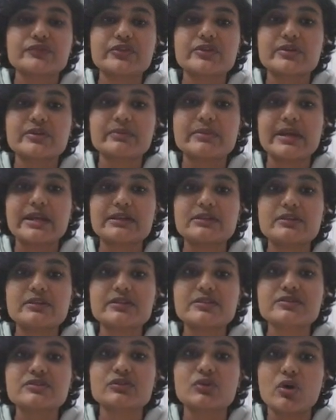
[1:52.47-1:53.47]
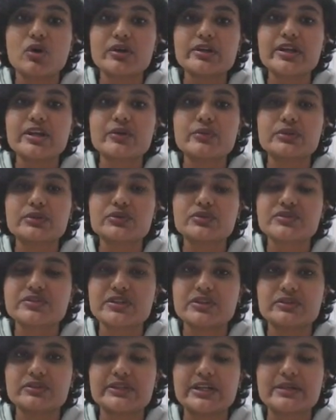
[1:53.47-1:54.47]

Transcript: the remainder is not equal to 0,